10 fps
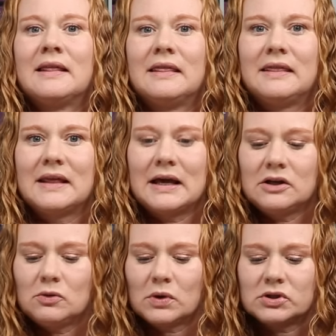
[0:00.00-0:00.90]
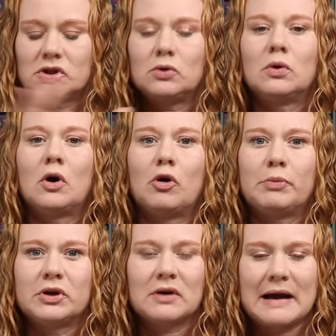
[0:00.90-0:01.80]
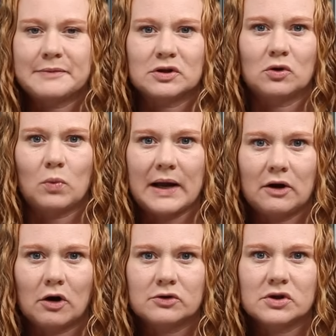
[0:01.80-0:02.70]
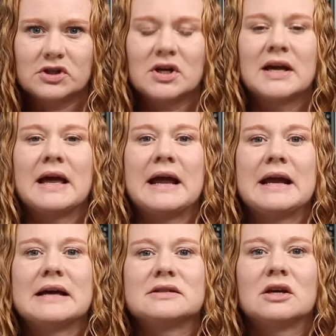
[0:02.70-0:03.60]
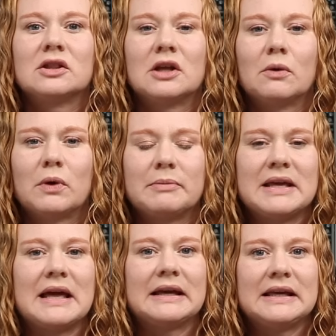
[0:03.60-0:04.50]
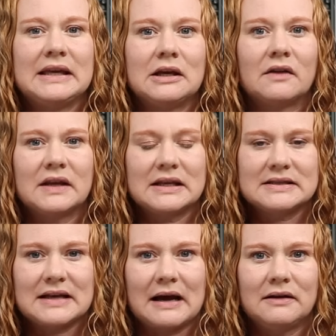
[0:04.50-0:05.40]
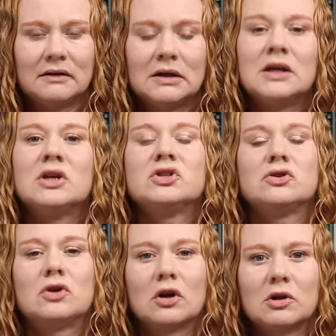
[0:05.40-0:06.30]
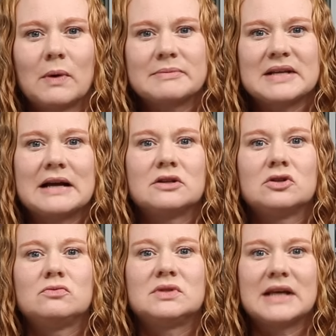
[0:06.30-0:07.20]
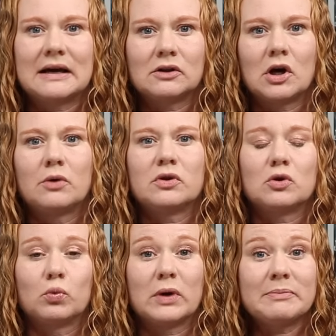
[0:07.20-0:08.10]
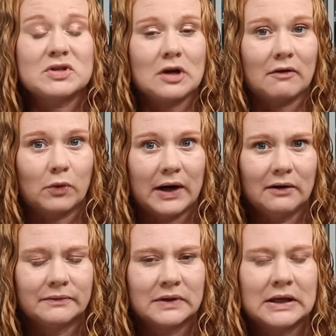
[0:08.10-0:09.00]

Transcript: Then you want to open your Absolute White cartridge, and there will be a key on the inside. So you go to the website, you download the R I P software,